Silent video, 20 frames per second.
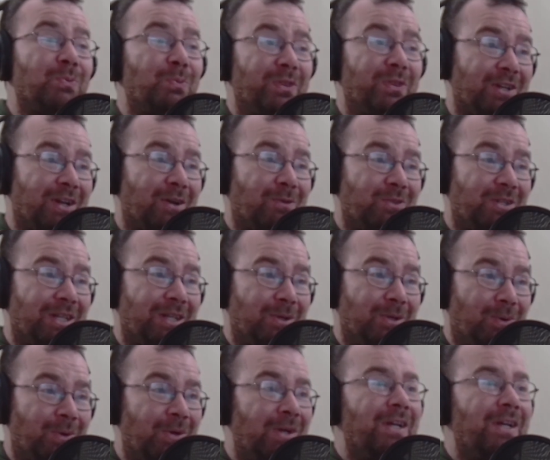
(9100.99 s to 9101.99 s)
with
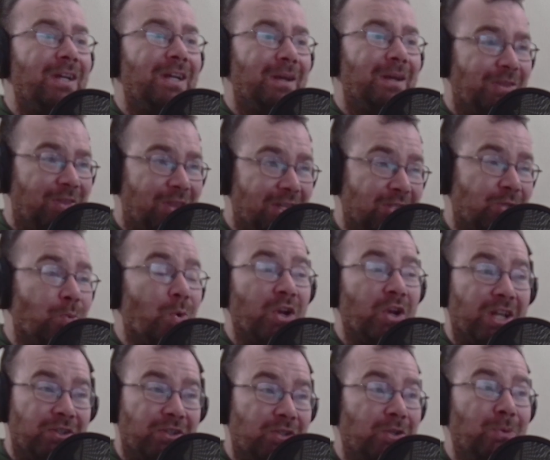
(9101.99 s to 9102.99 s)
Tarantino. This one
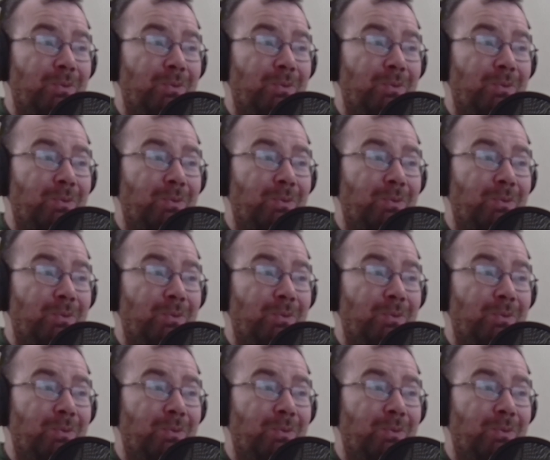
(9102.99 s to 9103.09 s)
I do.